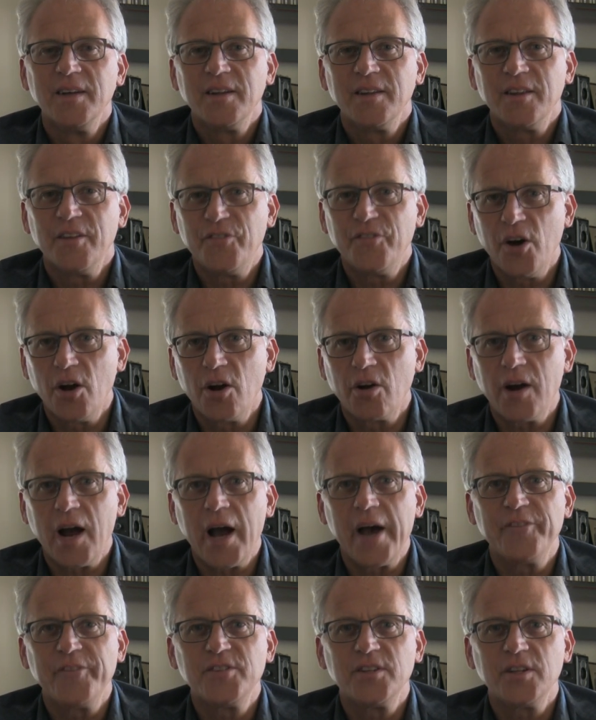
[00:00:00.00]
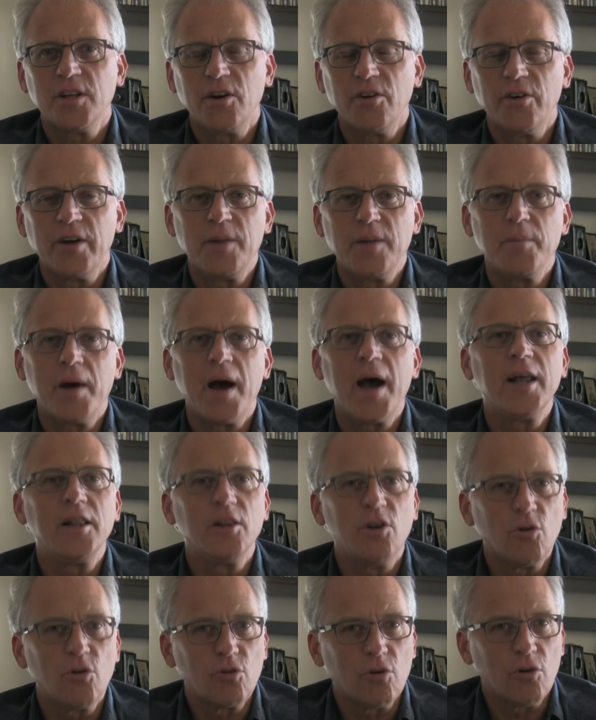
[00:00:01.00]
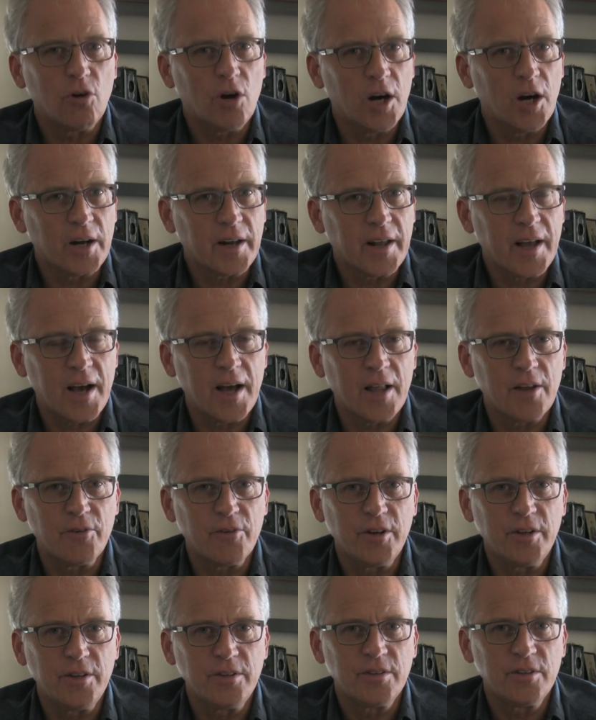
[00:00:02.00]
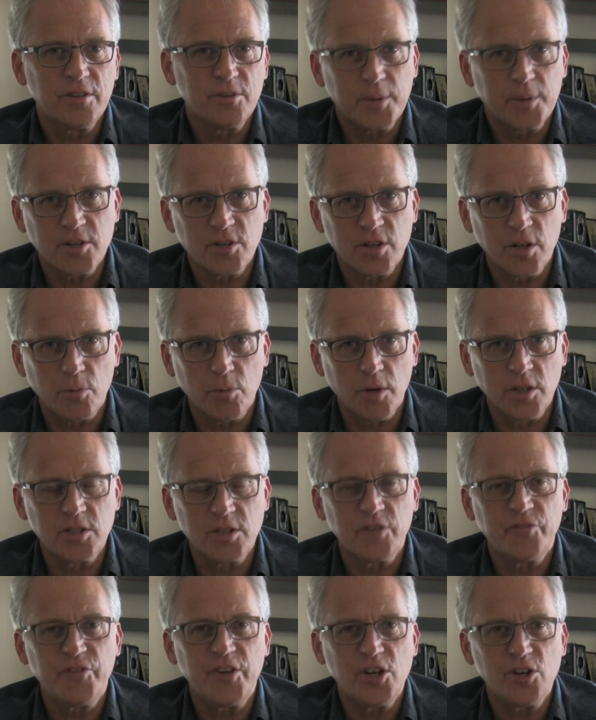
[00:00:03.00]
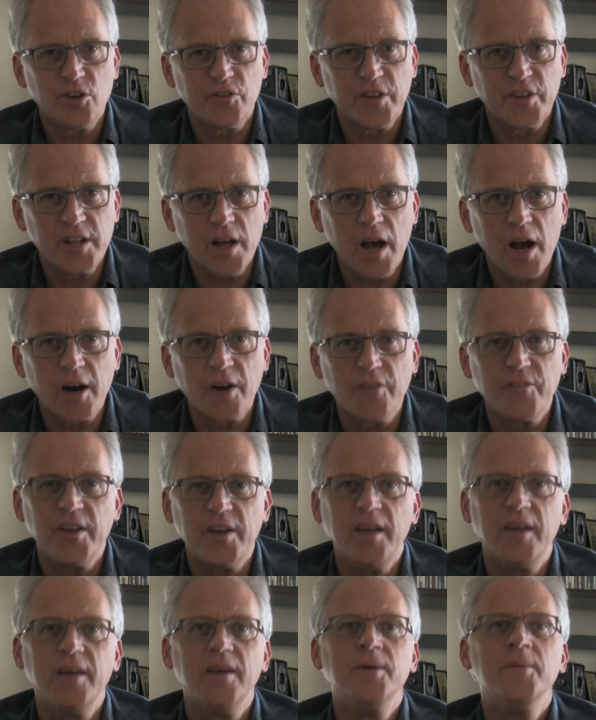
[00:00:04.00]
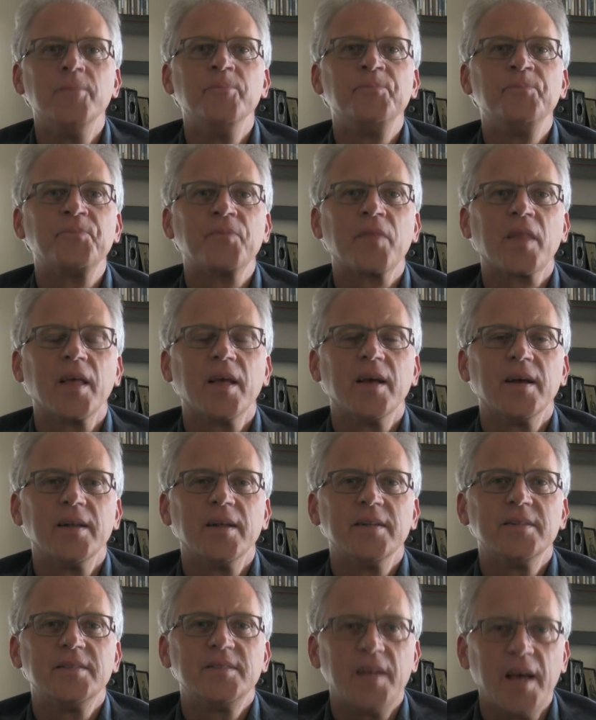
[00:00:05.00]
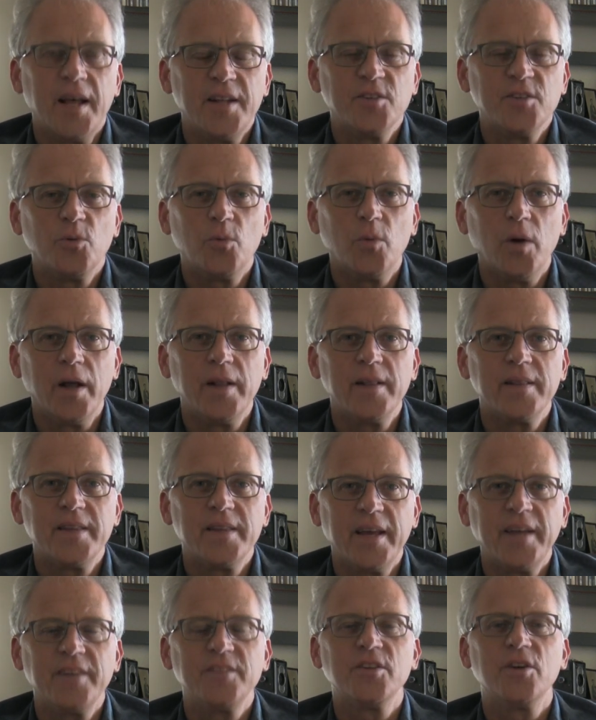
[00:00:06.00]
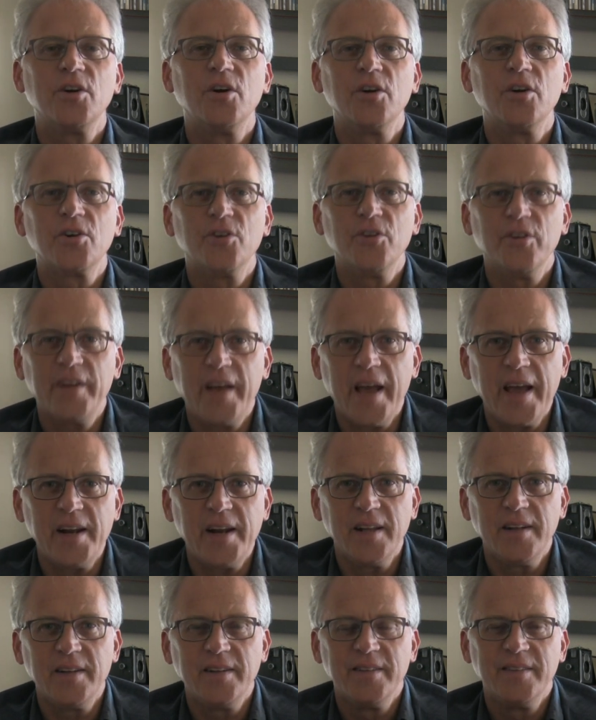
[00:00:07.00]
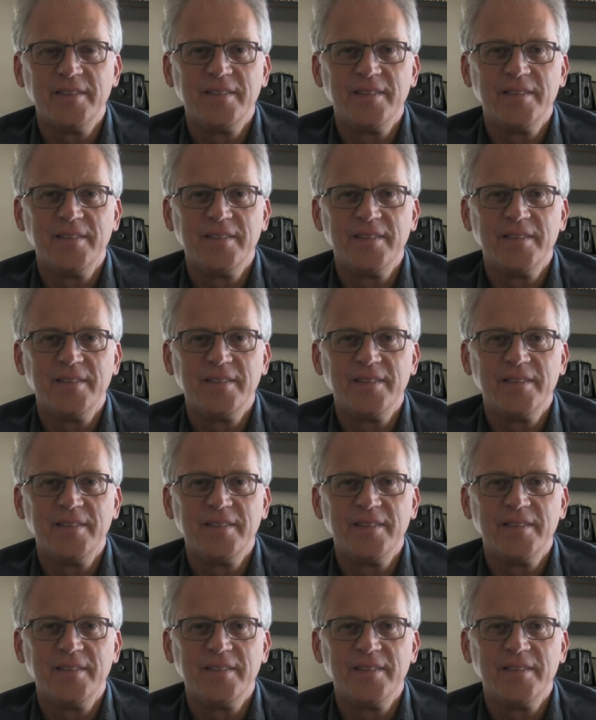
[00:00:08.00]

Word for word: The photographs that are in my local art galleries, especially the ones that feature photography, tend to want things that are created,